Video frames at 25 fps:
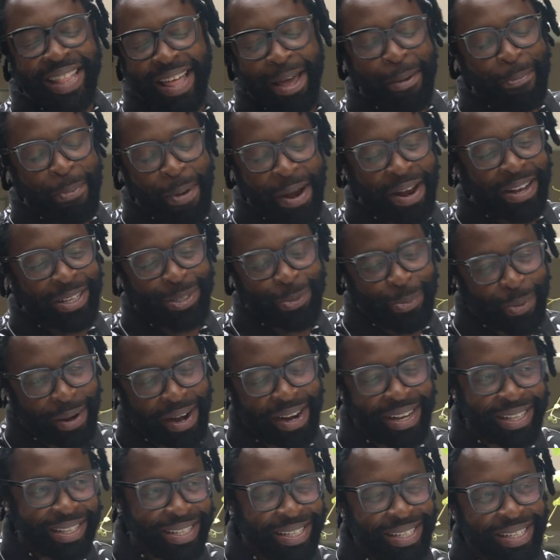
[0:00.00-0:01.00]
and their parents'
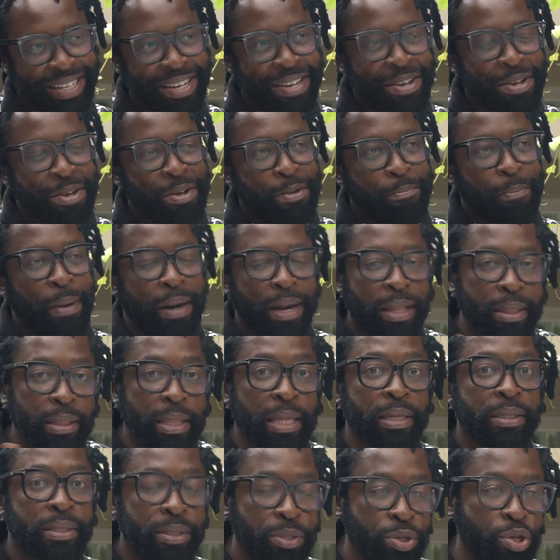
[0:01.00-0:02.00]
parents. But in
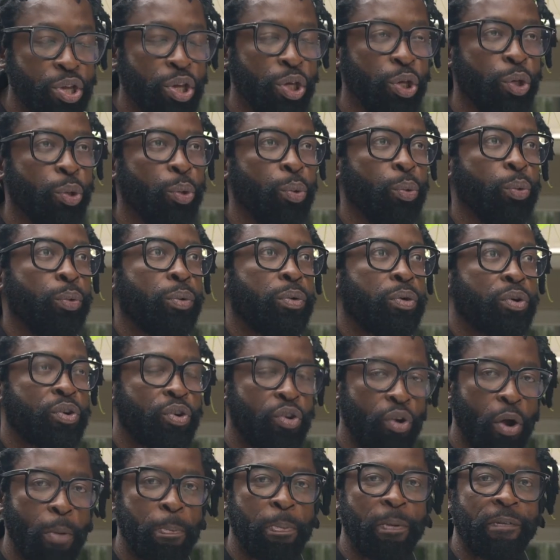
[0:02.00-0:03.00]
this new
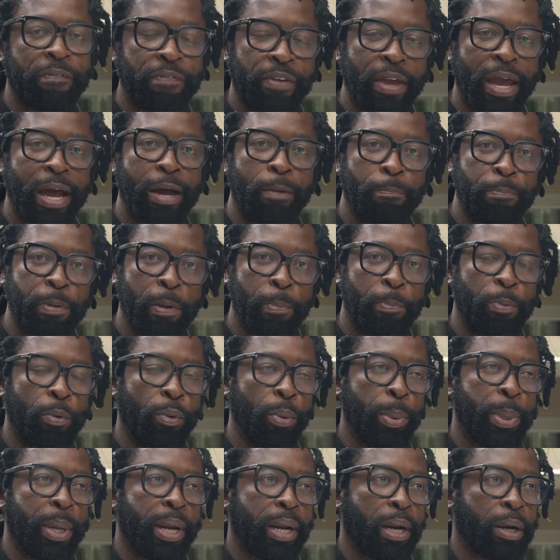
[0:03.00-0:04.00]
crop of young
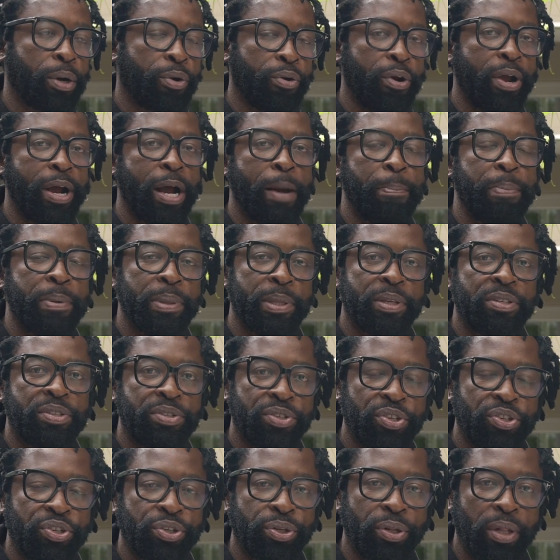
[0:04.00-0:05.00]
people that are growing up in this
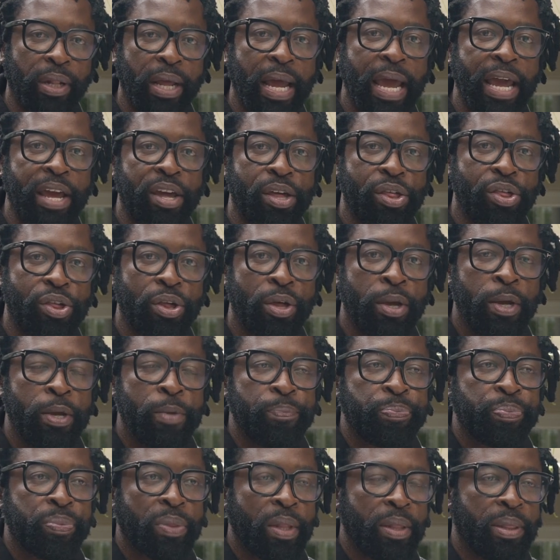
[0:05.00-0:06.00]
digital age,
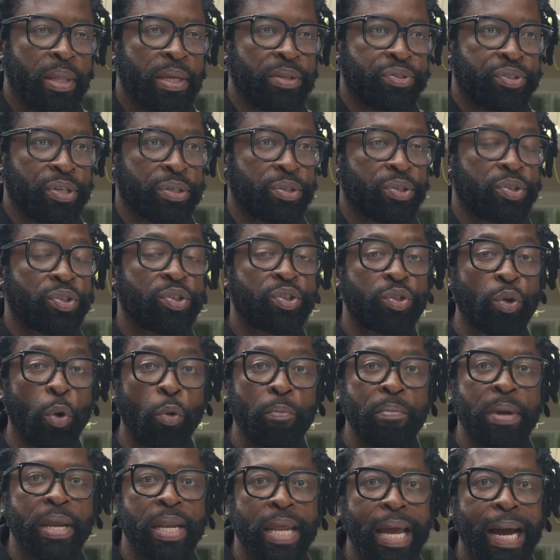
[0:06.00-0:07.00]
there's just so
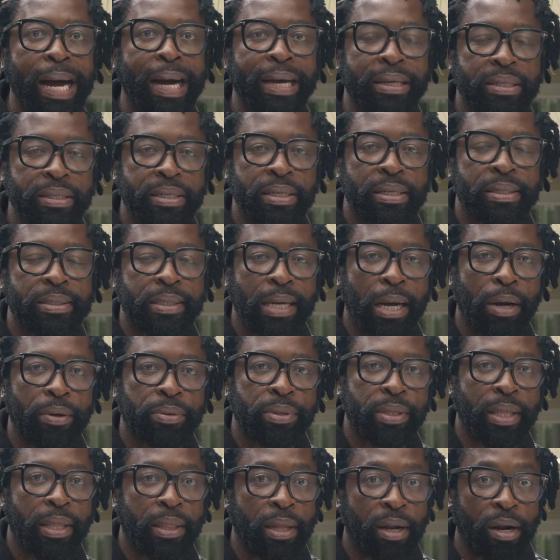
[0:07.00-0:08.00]
many hustlers
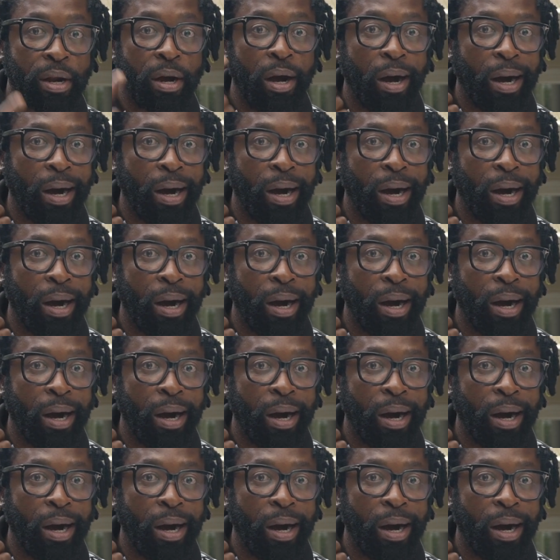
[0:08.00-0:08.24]
out there that are